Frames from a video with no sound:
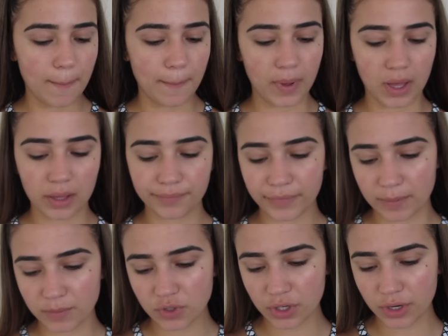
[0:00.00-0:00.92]
But
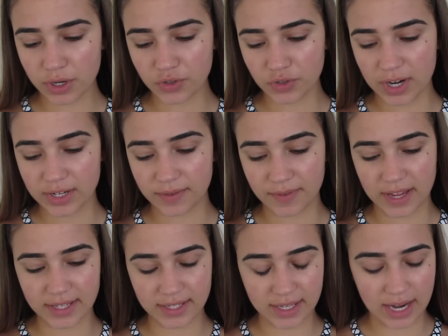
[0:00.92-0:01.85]
I'm just gonna go straight into
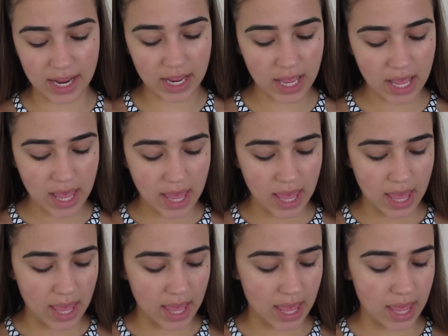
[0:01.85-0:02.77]
face today,
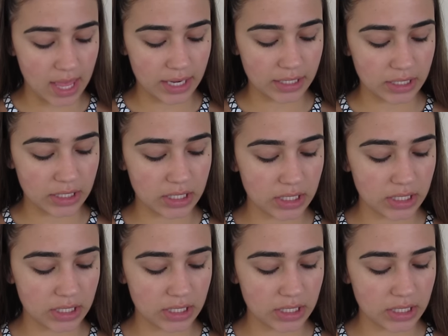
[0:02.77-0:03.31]
and